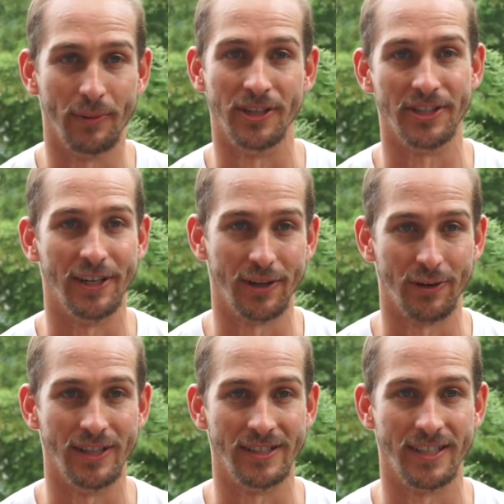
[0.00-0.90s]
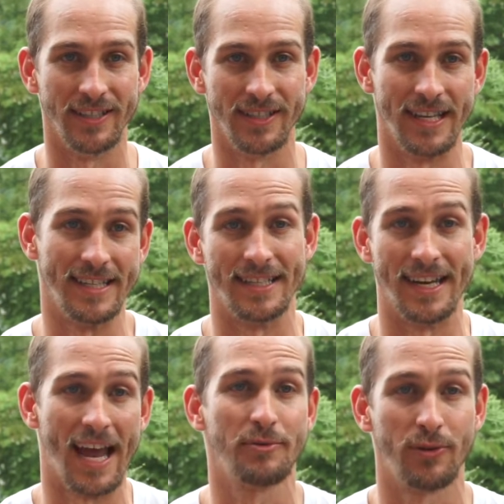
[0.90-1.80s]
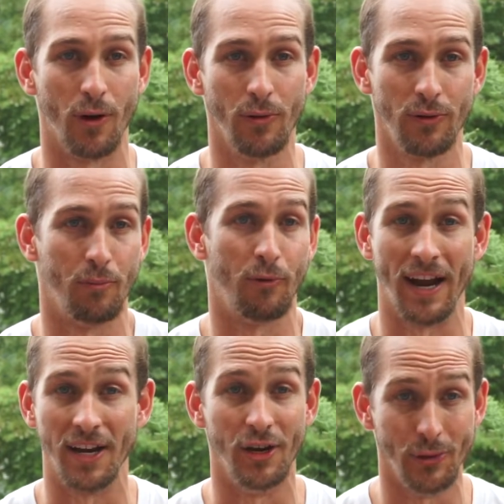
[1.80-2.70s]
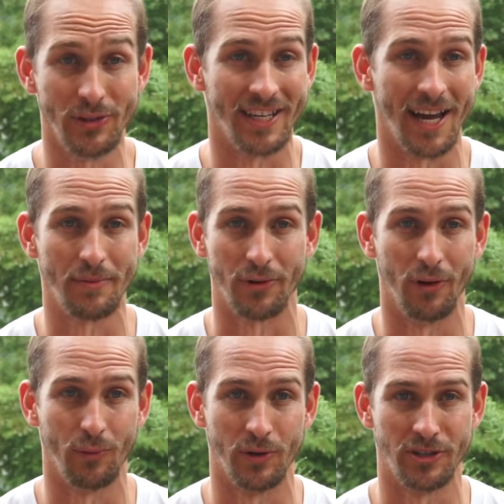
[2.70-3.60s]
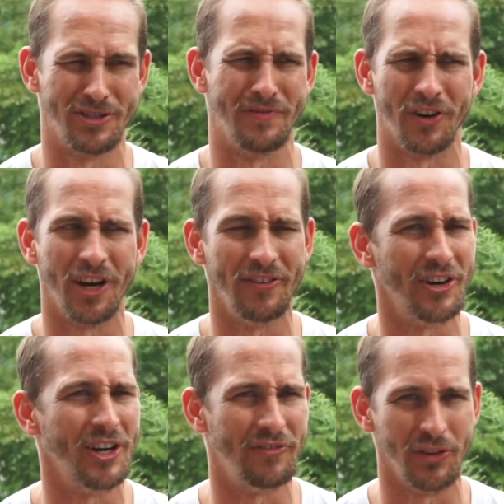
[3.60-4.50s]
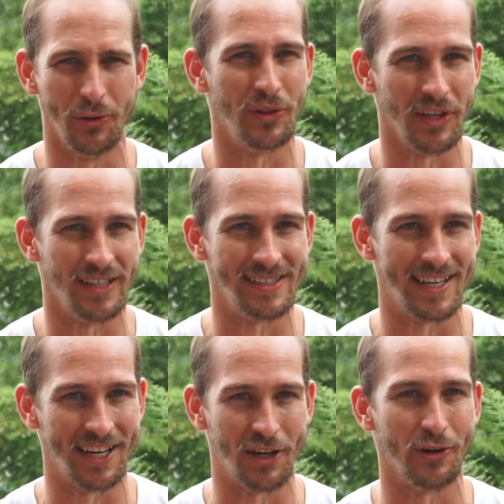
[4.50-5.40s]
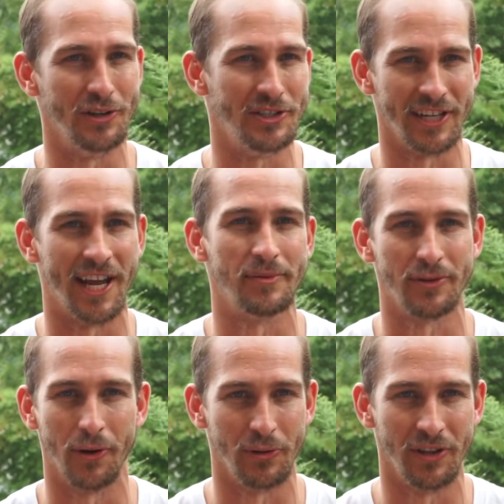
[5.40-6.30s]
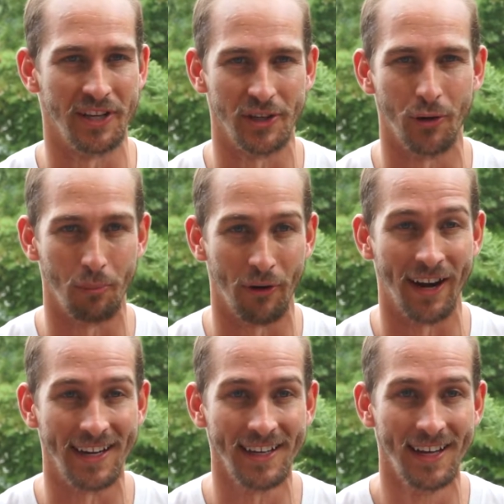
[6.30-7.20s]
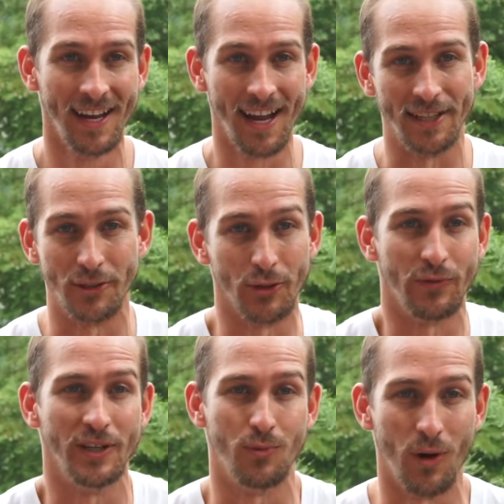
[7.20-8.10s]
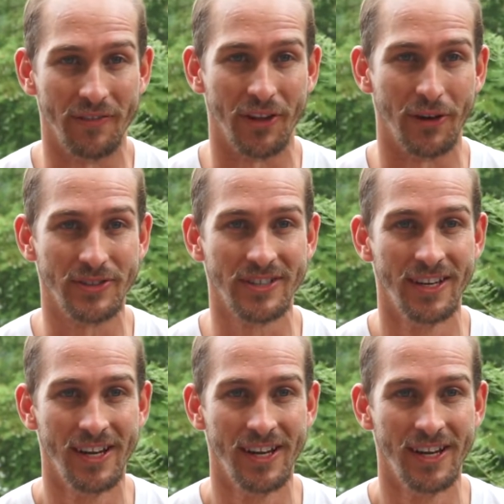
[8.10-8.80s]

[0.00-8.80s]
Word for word: which increases the synapse growth, or brand new synapse growth, which there's very, very few things that encourage synapse growth in the adult brain, and surfing's one of those.